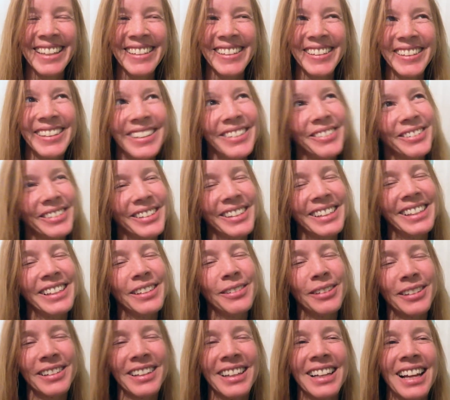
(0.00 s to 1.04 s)
So this was this
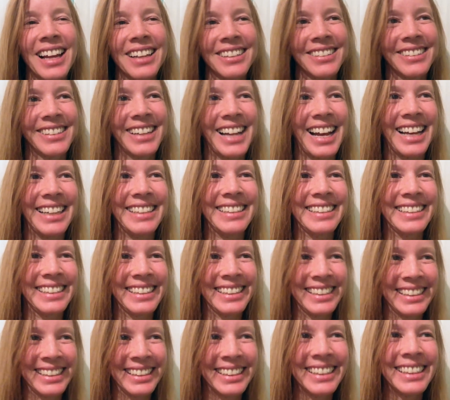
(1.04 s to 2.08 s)
was another
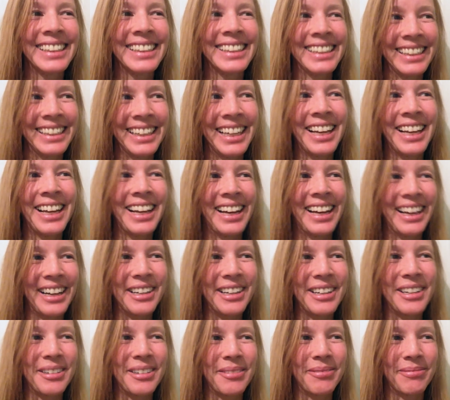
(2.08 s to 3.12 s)
nice
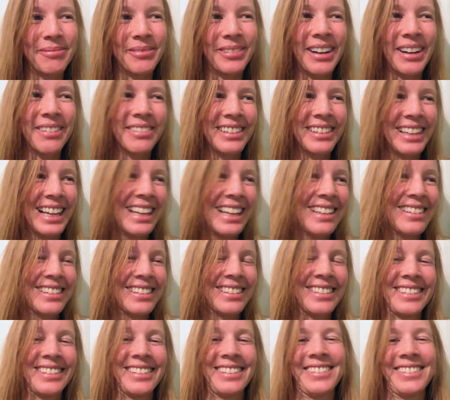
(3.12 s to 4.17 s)
um,
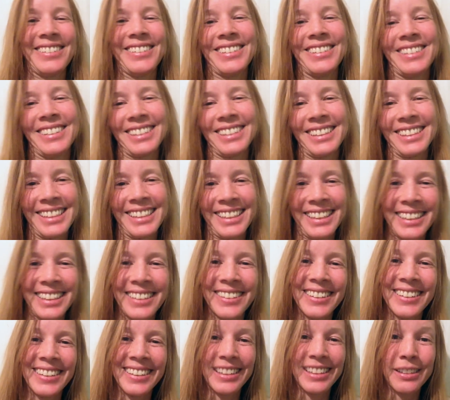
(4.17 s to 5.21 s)
revelation or, you
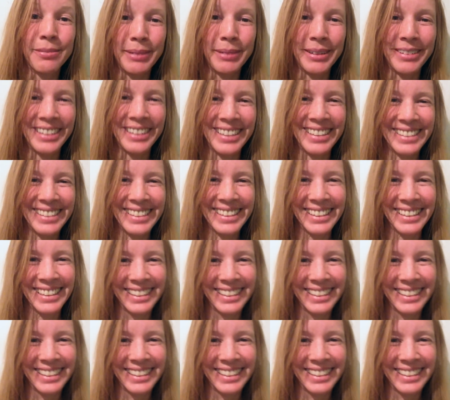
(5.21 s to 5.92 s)
know, experience.